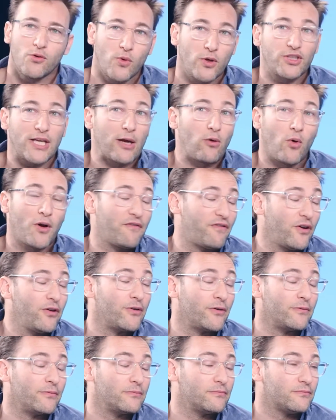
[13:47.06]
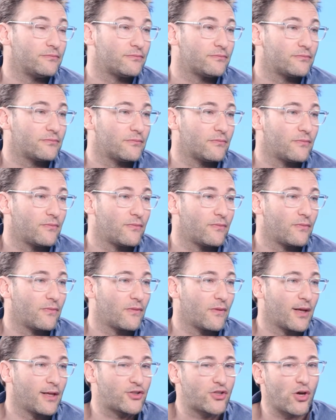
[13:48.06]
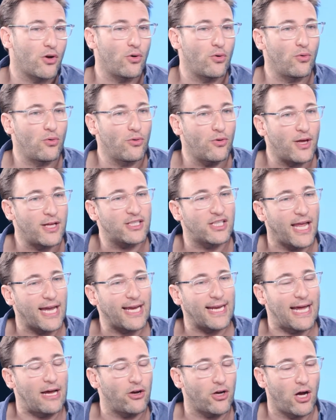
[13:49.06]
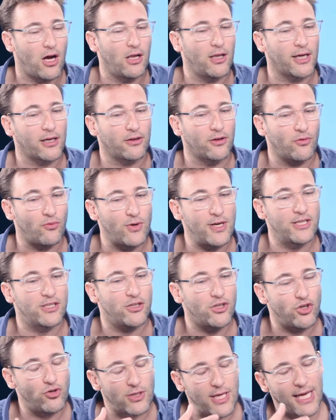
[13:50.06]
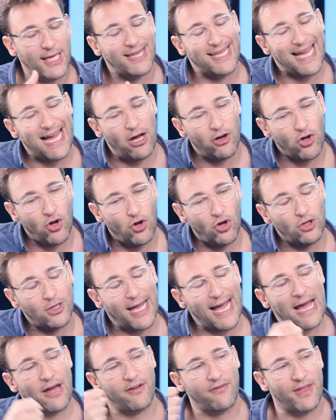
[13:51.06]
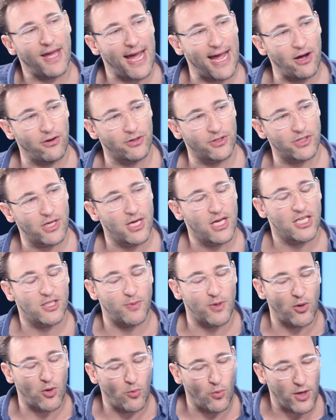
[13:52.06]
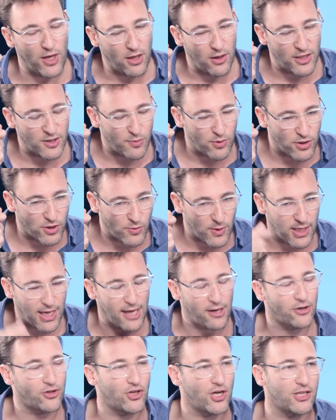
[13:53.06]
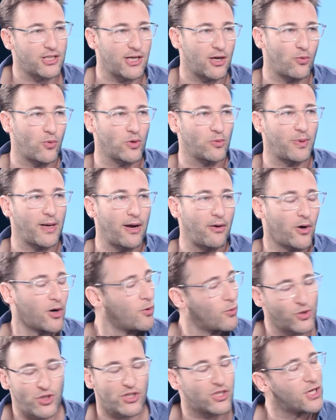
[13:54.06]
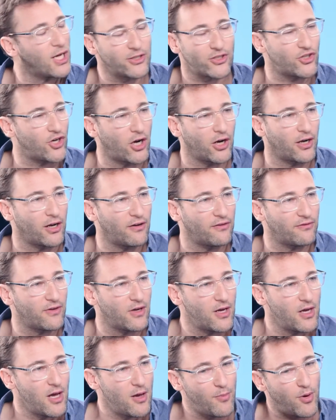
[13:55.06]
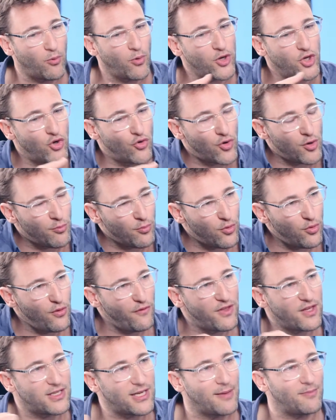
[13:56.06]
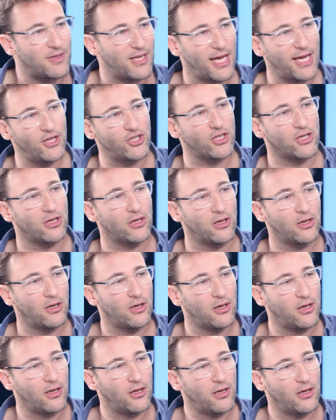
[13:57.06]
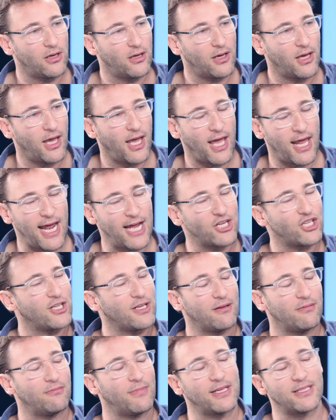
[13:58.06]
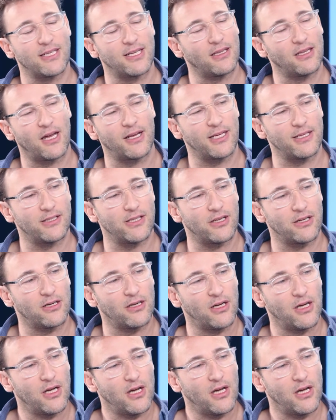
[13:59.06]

We'll take one phone. And so it's like an alcoholic. The reason you take the alcohol out of the house is because we cannot trust our willpower. We're just not strong enough. But when you remove the temptation, it actually makes it a lot easier.